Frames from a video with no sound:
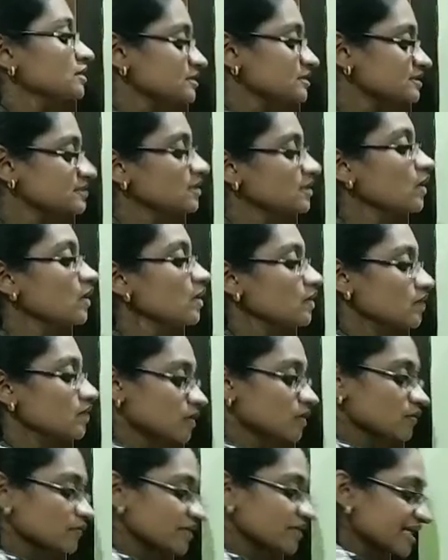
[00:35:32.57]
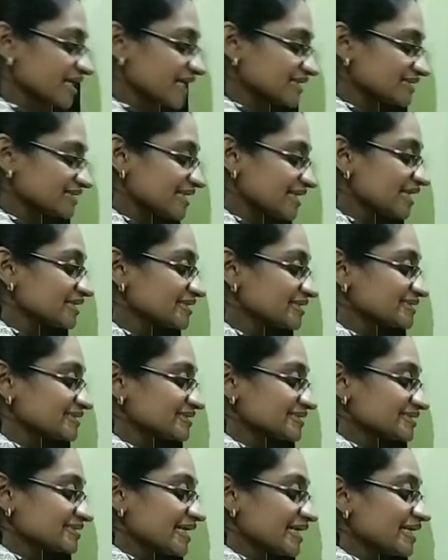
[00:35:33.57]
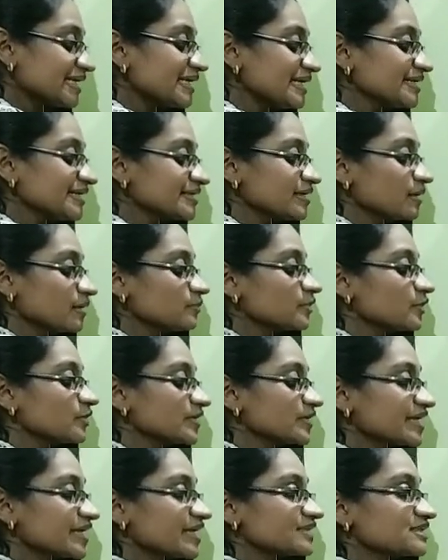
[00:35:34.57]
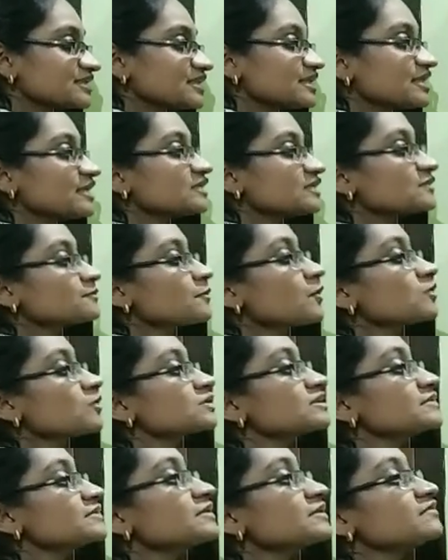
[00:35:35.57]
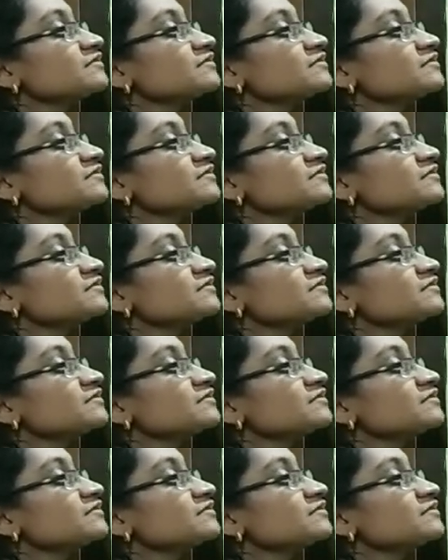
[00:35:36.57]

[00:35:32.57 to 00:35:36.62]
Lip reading: So we can say this telecommunication is possible